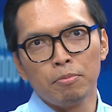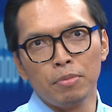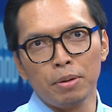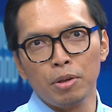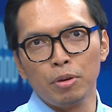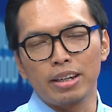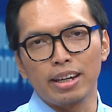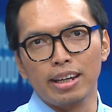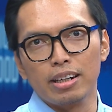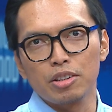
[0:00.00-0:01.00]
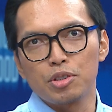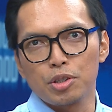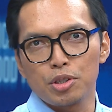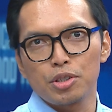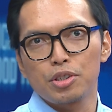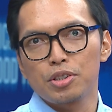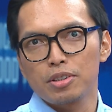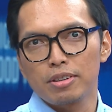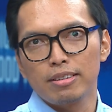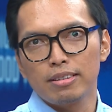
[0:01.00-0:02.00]
maybe we can just
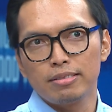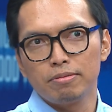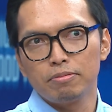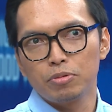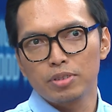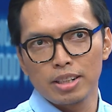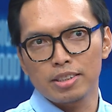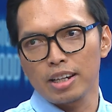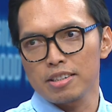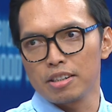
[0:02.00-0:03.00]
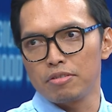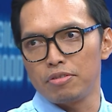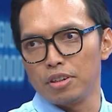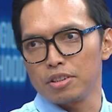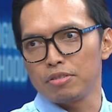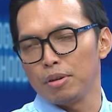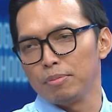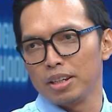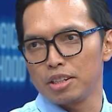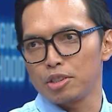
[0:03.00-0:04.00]
discuss it first from
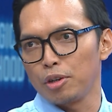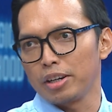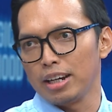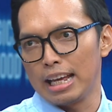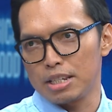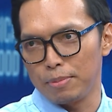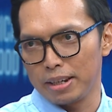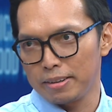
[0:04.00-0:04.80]
the historical aspect.